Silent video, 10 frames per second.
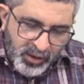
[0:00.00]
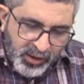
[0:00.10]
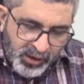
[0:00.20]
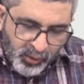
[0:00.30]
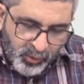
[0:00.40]

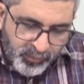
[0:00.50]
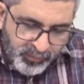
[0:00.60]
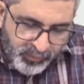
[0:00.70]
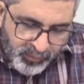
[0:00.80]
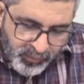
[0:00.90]
Now,
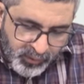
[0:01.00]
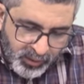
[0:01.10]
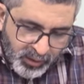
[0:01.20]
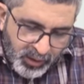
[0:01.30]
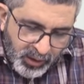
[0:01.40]

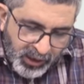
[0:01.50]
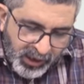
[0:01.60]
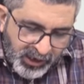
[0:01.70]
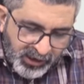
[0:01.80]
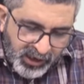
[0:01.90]

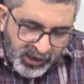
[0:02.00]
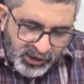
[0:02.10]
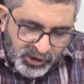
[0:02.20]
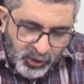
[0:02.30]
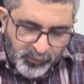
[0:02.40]

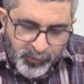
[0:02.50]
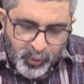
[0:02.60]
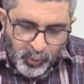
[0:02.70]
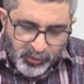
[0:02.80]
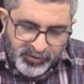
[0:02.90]
integration of
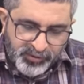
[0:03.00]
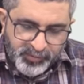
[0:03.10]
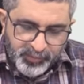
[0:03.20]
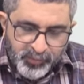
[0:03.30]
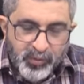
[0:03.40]
notes.
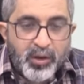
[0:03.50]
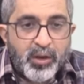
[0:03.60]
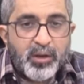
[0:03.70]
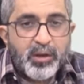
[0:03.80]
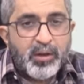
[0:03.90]

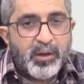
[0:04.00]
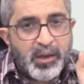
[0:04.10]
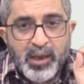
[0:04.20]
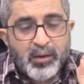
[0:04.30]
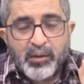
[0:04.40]

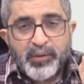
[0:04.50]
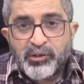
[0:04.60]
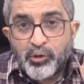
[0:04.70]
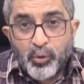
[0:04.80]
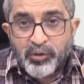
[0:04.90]
Here,
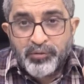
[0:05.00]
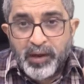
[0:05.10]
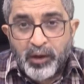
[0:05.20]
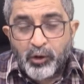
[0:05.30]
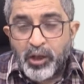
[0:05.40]
which notes we are
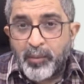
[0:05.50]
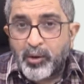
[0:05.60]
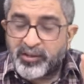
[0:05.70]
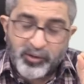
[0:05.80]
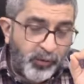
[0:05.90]
talking about
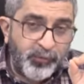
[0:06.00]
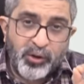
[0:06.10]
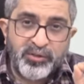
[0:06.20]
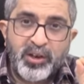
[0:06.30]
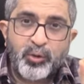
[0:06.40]
is, of
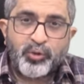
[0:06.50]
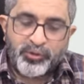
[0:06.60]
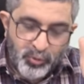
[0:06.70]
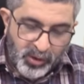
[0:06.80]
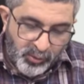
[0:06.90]
course, the notes
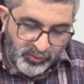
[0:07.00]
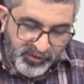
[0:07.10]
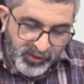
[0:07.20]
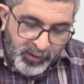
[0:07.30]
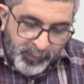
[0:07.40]
to accounts.
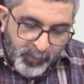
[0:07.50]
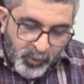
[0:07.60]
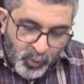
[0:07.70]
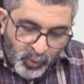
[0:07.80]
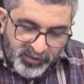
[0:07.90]

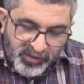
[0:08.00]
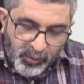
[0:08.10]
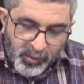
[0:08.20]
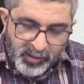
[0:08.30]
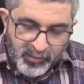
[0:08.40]
Notes
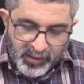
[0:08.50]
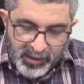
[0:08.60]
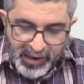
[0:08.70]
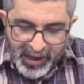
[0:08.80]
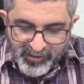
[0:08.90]
cover
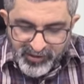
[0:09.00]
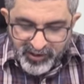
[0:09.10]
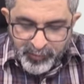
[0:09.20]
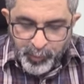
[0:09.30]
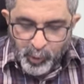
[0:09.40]

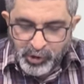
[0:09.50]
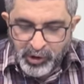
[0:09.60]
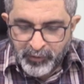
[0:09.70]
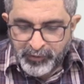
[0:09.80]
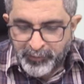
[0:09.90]
largest portion
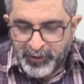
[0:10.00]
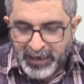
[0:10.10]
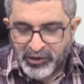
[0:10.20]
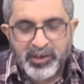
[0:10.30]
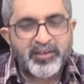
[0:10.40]
of the
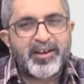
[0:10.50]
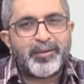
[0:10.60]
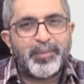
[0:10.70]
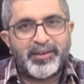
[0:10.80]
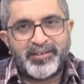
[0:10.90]
financial
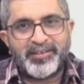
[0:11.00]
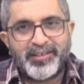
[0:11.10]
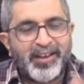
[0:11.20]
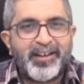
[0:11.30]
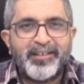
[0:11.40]
statements,
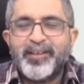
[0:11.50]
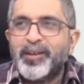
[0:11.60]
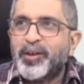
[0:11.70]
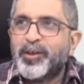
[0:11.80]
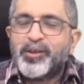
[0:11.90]
correct?
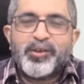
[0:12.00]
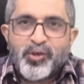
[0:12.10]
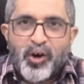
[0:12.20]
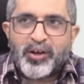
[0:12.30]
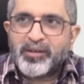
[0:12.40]

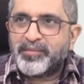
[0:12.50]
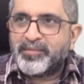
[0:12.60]
Your